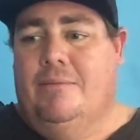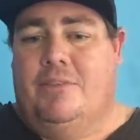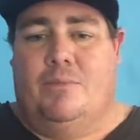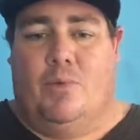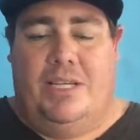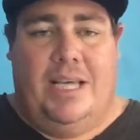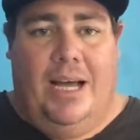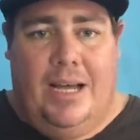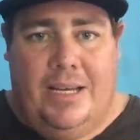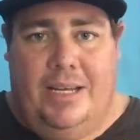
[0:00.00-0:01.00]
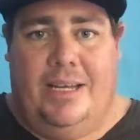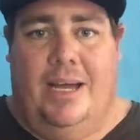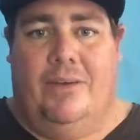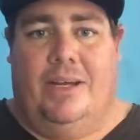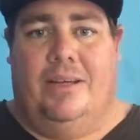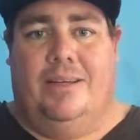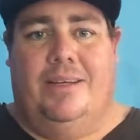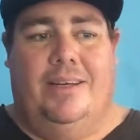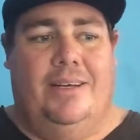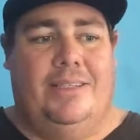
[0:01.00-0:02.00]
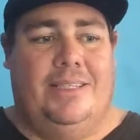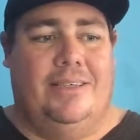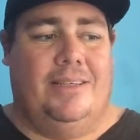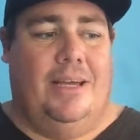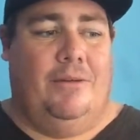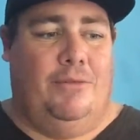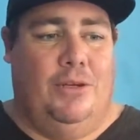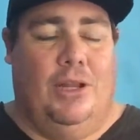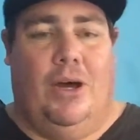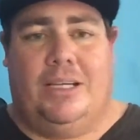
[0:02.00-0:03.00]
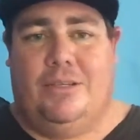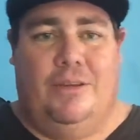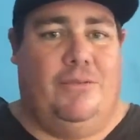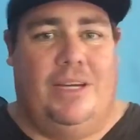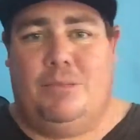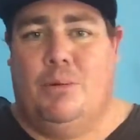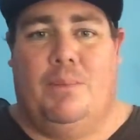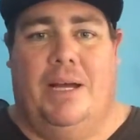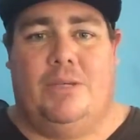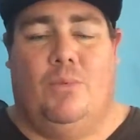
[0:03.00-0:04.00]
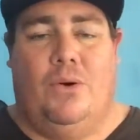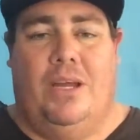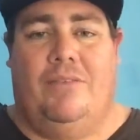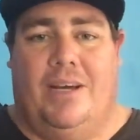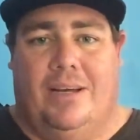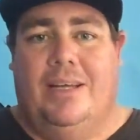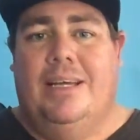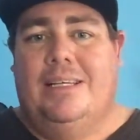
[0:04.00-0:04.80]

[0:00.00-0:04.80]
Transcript: some retargeting going, to get a few likes on your Facebook page, whatever.